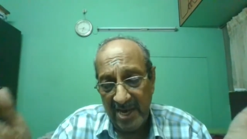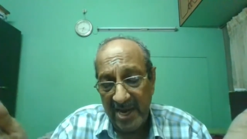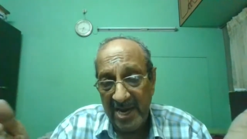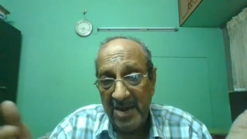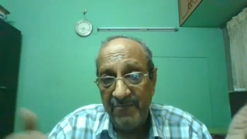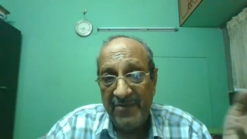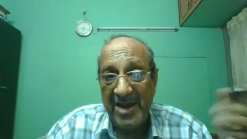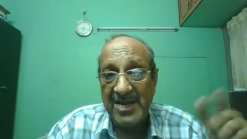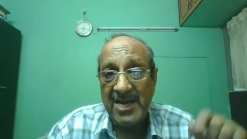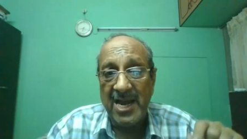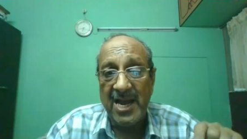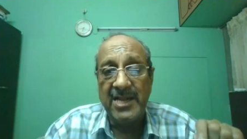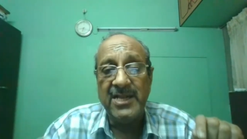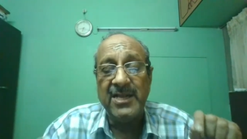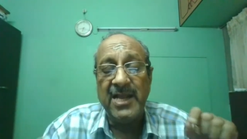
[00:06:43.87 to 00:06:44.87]
in fact
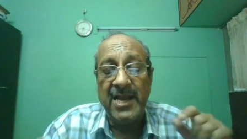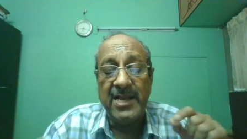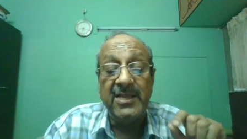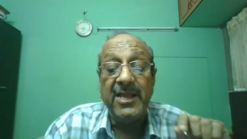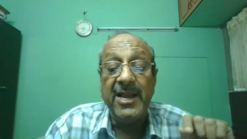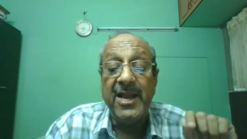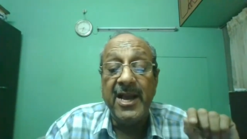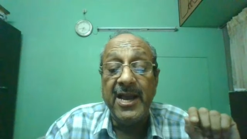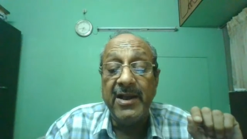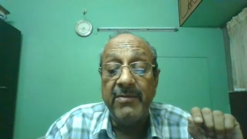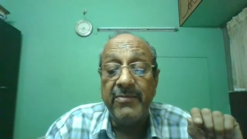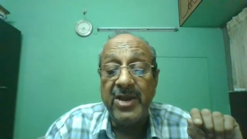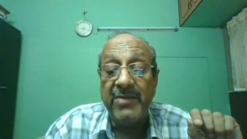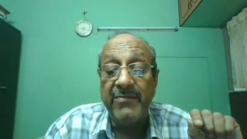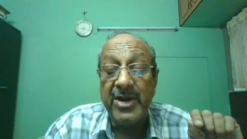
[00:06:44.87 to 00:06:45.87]
I think I
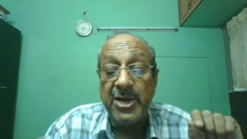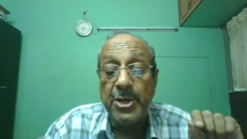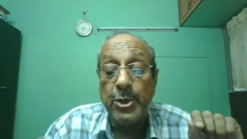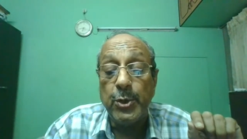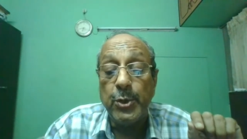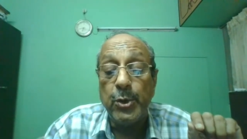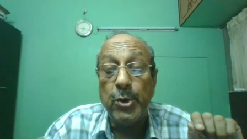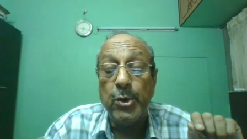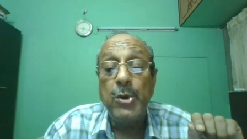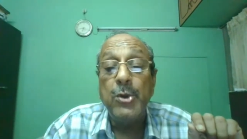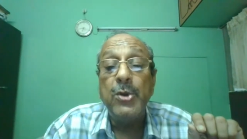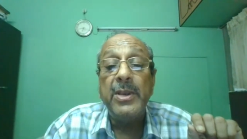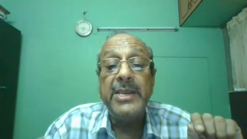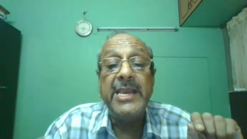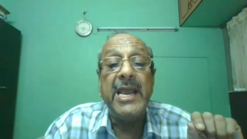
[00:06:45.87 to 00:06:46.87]
have given you
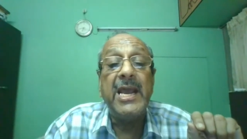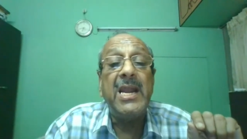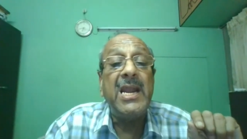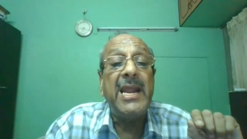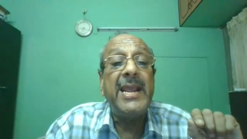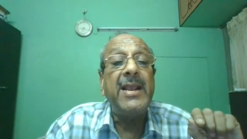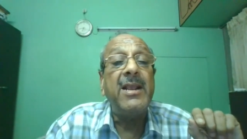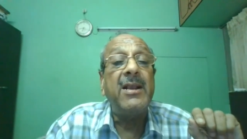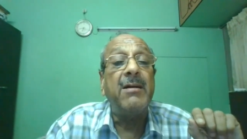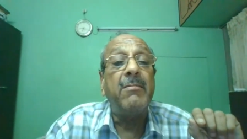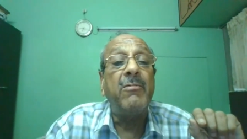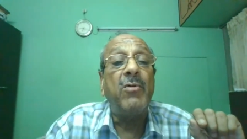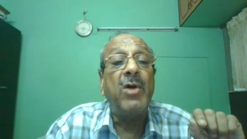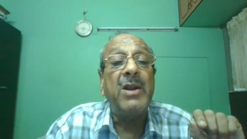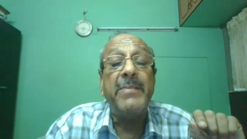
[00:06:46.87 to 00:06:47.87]
a link.
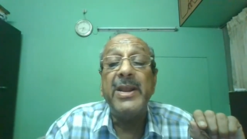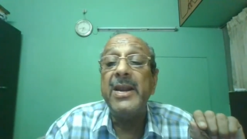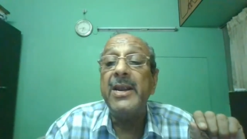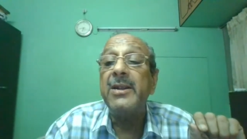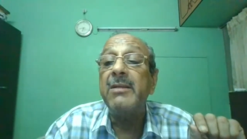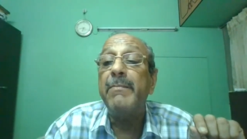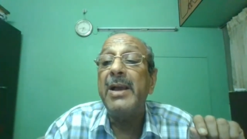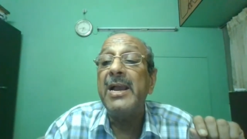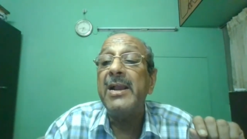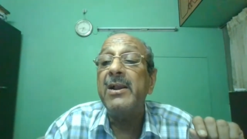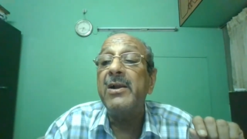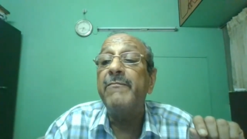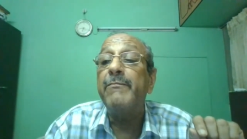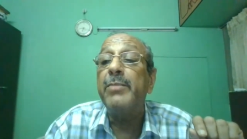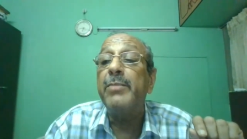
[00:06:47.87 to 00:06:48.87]
1 minute.
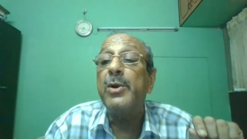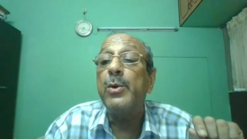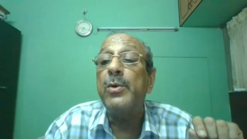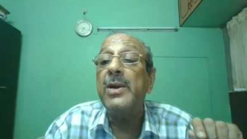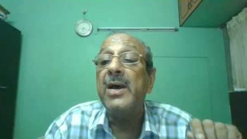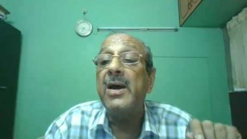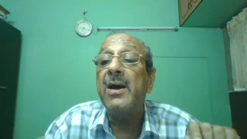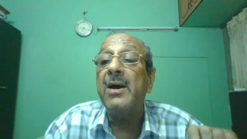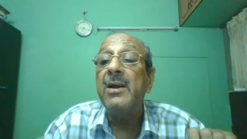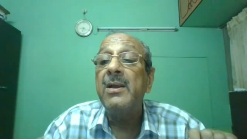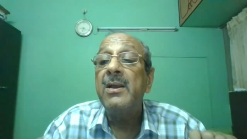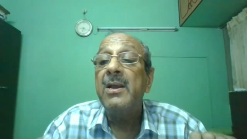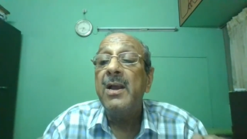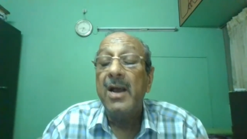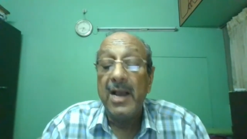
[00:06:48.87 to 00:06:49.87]
Bank of Baroda,
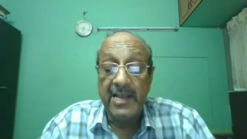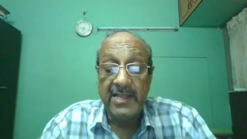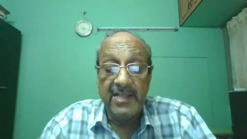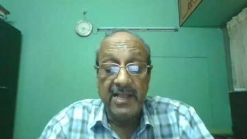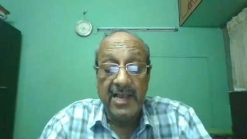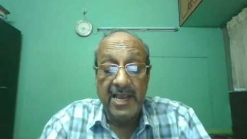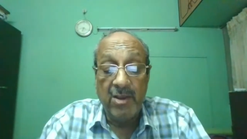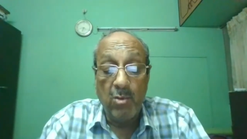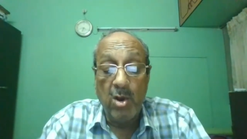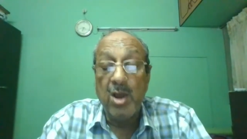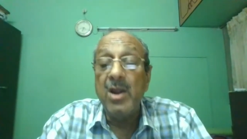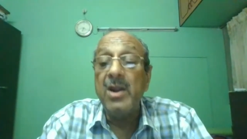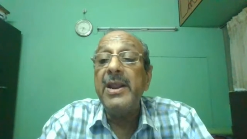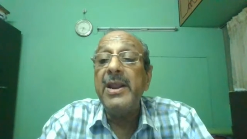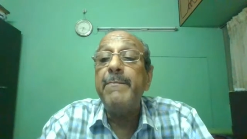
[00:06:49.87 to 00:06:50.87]
I have
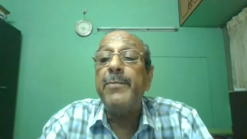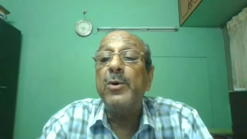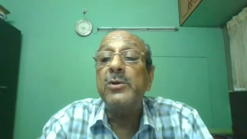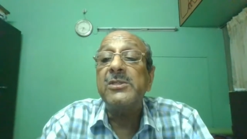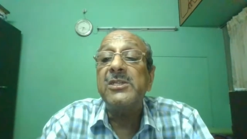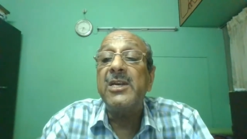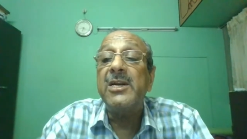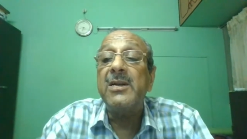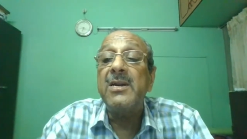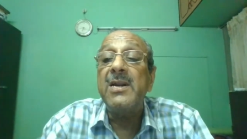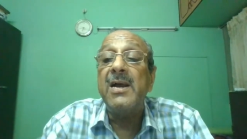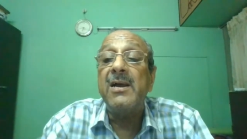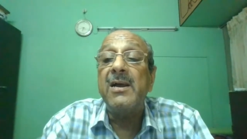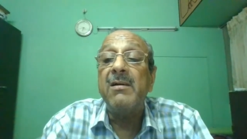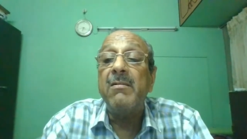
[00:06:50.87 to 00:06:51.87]
already posted na.